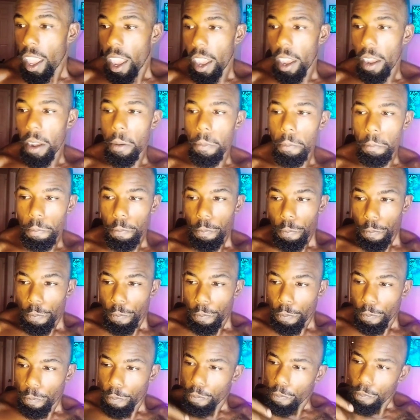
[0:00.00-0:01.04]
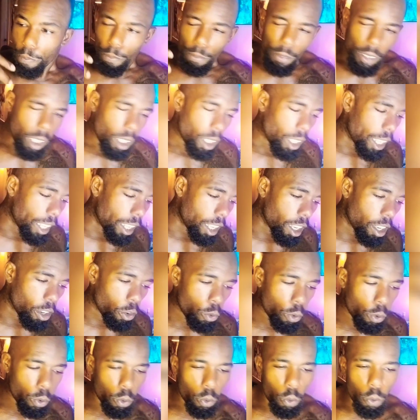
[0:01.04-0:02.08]

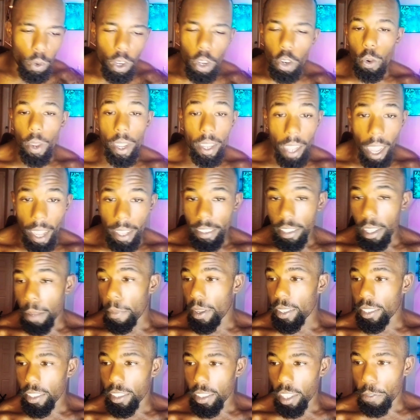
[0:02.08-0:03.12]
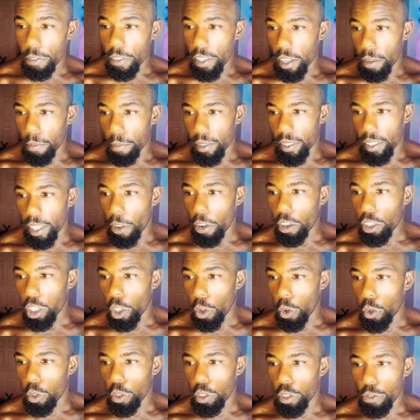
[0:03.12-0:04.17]
Real quick, I sent my stuff there. They're
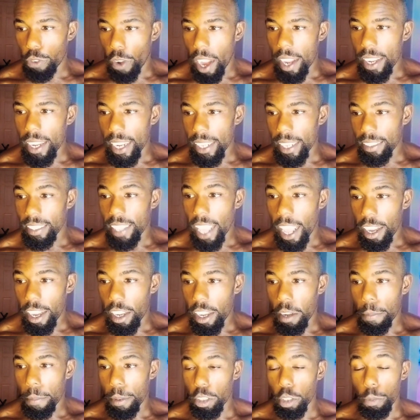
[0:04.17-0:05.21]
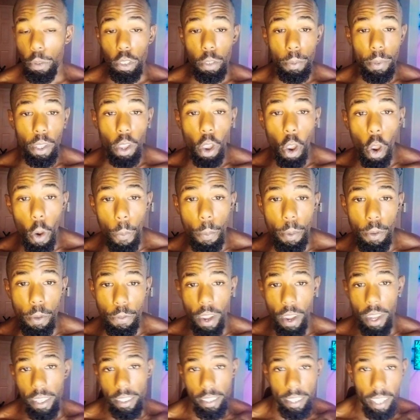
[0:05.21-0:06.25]
closed Friday and Saturday, but they're supposed to be open
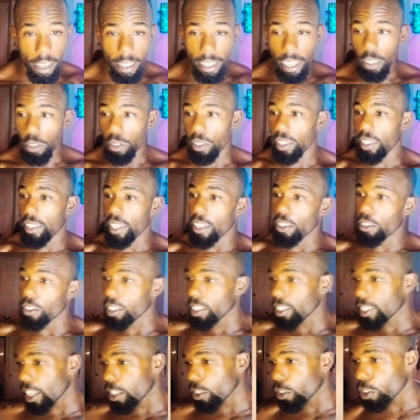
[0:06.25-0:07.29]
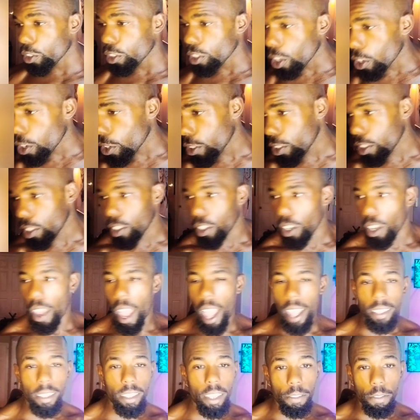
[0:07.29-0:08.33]
Friday and Saturday. That's what they said on the schedule. So, you know,
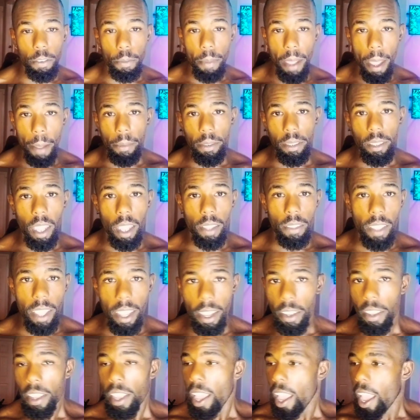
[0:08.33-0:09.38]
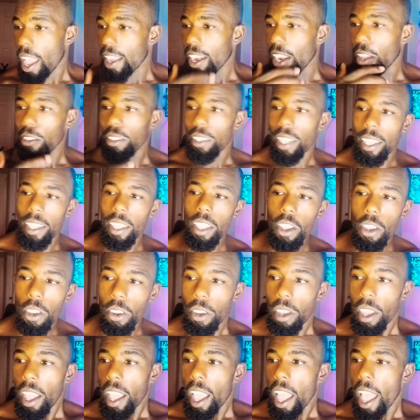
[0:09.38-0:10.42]
I sent from Amazon there. And I was like,
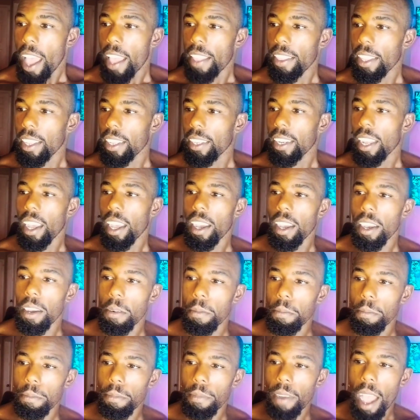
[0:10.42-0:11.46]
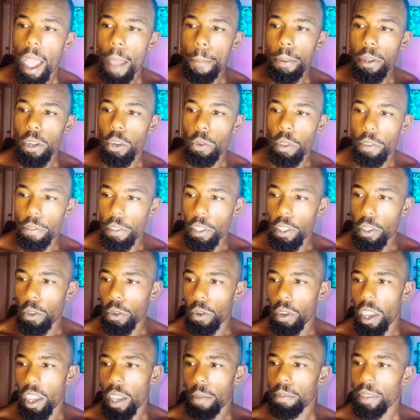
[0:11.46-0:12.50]
yo. And then I put a
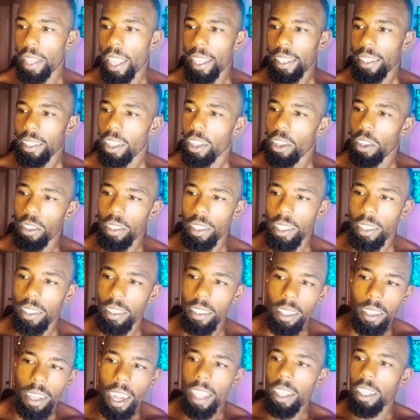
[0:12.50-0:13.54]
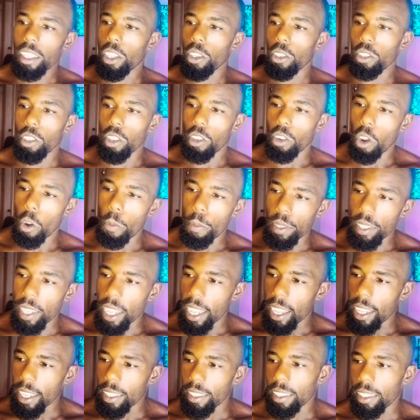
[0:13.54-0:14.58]
review up like, no, they're not closed on open
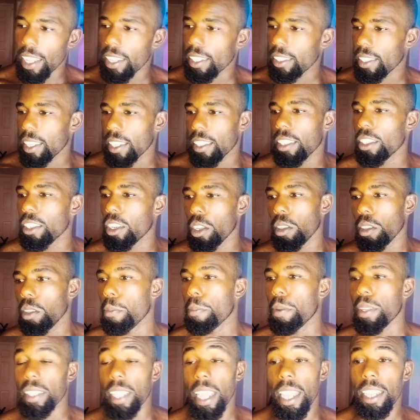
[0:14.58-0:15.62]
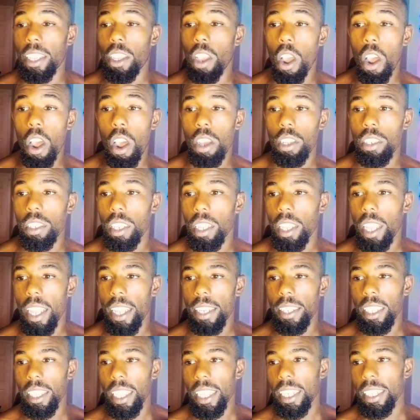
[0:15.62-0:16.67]
days. Like, they, you know, but they called
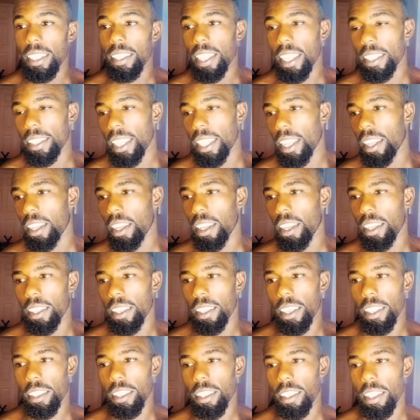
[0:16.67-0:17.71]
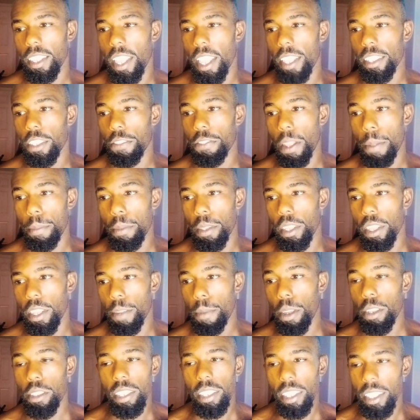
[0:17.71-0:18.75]
and the lady said that it's a family
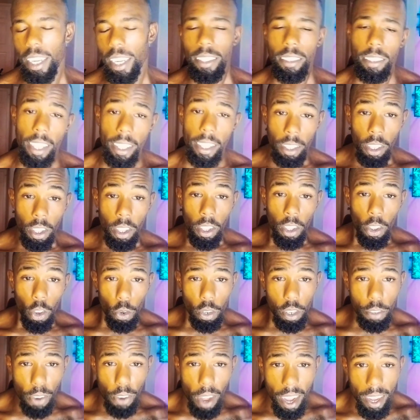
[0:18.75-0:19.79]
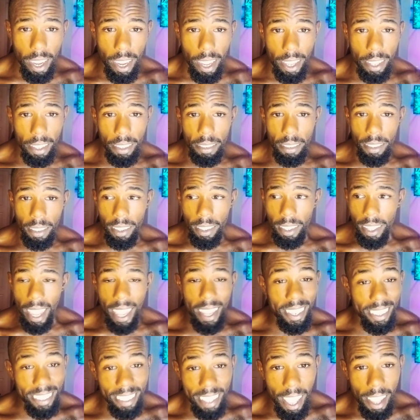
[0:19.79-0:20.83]
emergency. And I was like, on a Friday
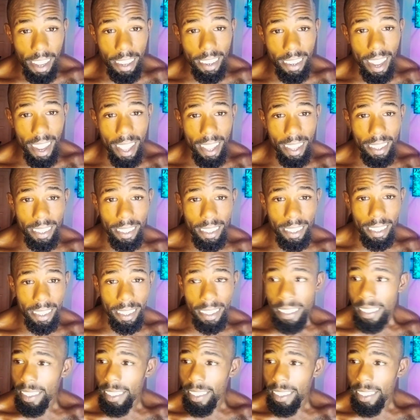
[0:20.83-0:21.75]
and a Saturday,